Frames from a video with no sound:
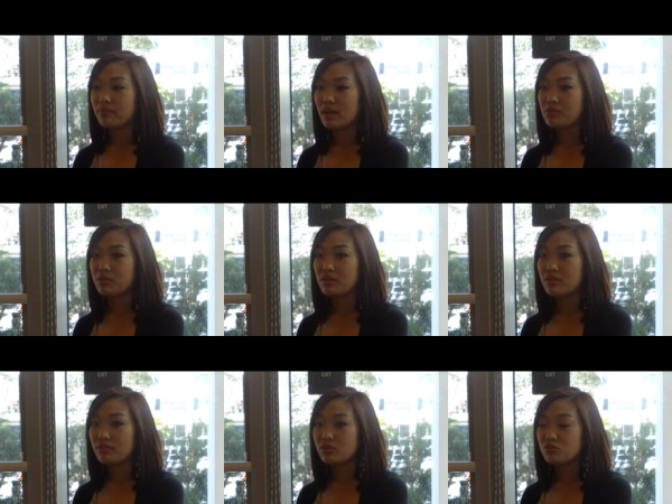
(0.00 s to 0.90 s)
everyone in
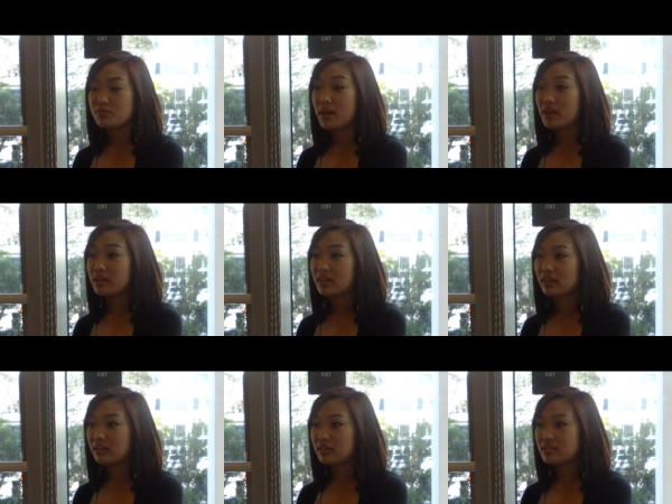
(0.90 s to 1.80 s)
the village was panicking.
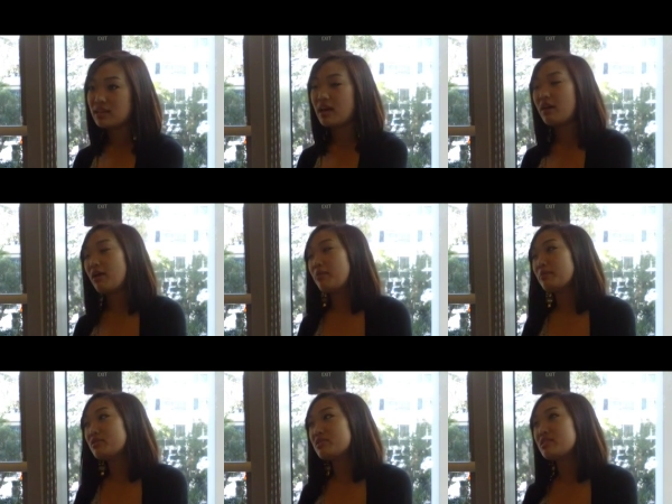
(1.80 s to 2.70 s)
Because I
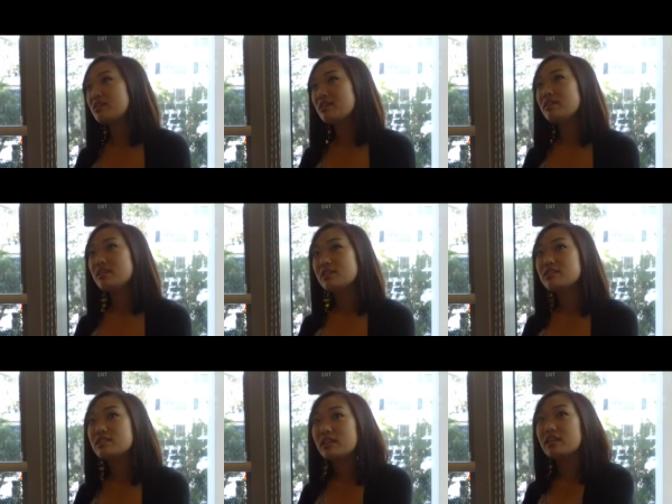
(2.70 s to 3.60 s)
remember just
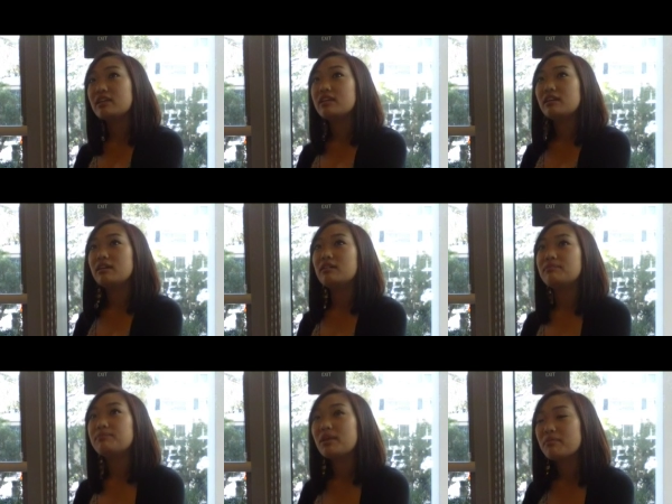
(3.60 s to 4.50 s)
sitting
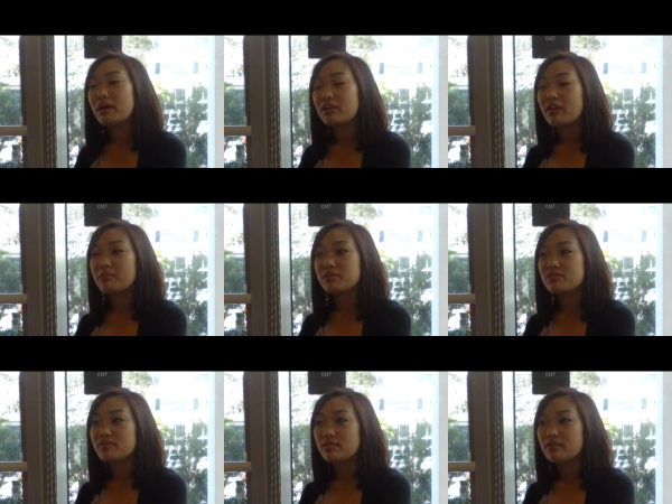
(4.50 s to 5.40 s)
in my
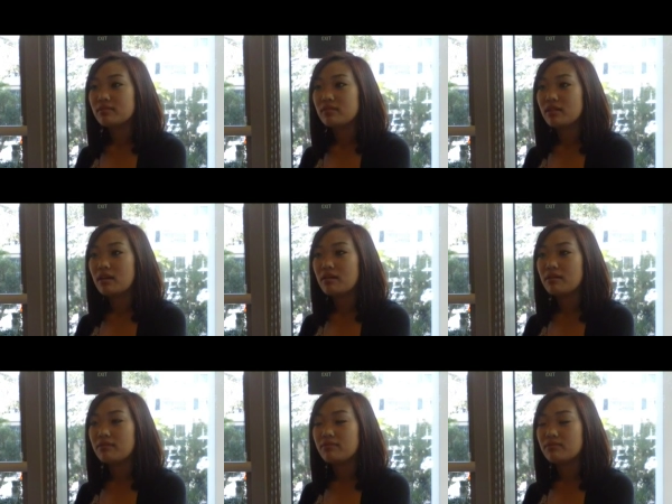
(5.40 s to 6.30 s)
grandma's
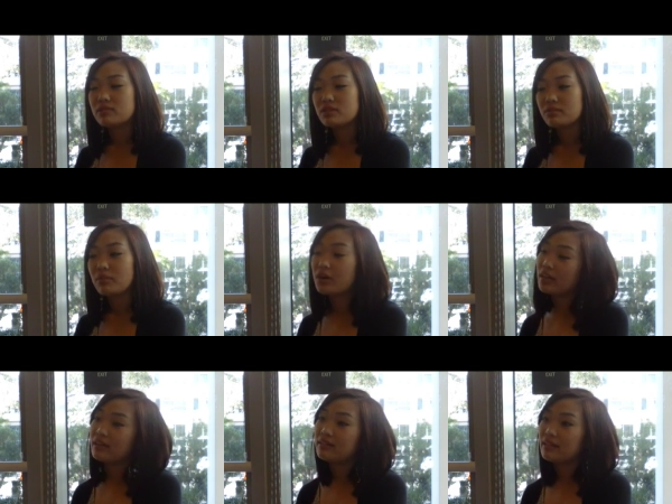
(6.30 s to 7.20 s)

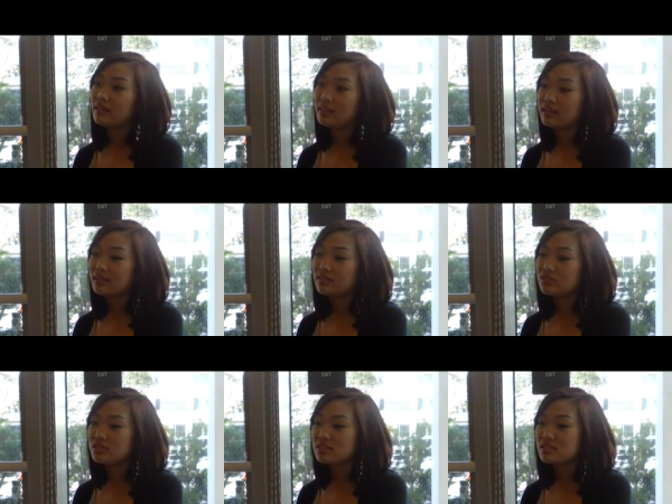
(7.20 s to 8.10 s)
market, and then
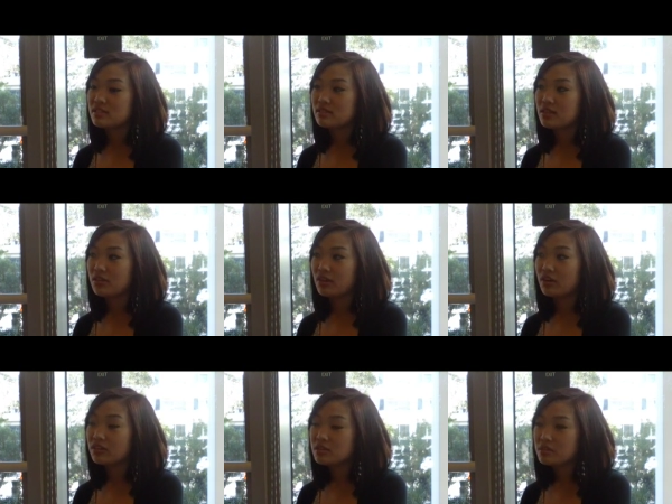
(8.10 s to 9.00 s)
just hearing
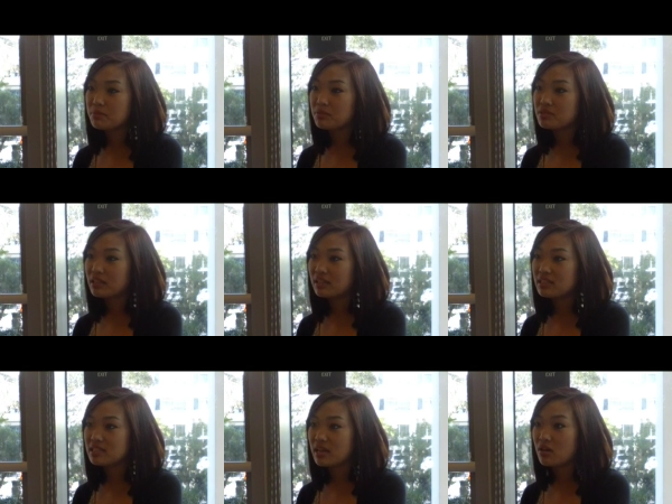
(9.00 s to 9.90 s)
all these people suddenly
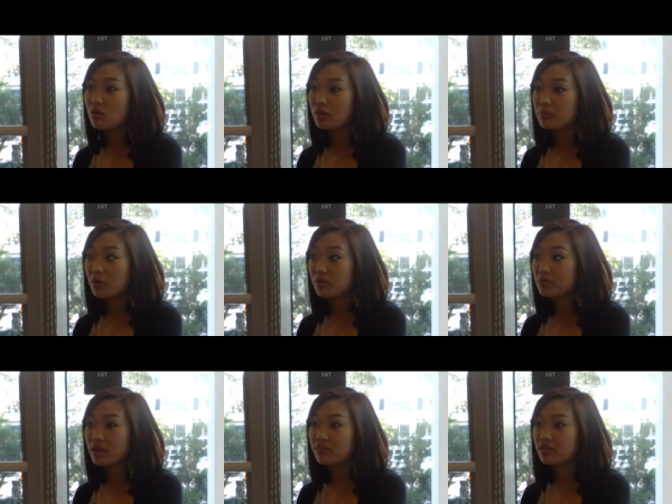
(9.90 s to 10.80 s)
say, "Oh, I
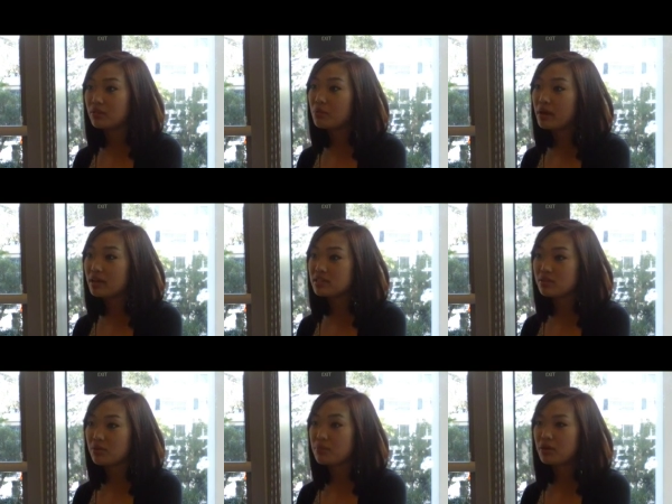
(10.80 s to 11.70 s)
put everything away." So
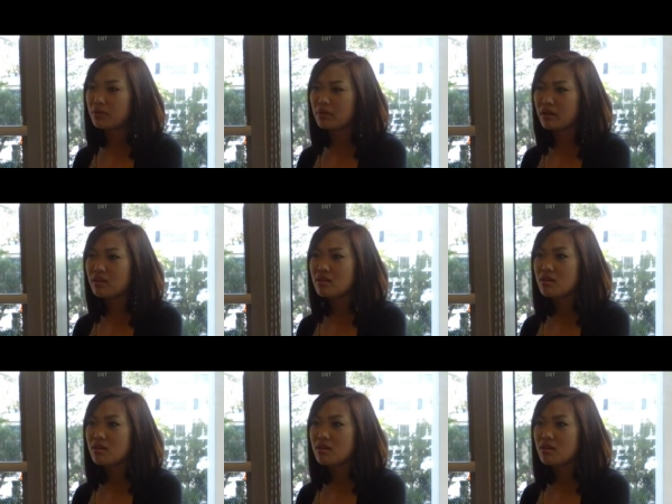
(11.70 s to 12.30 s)
they were putting away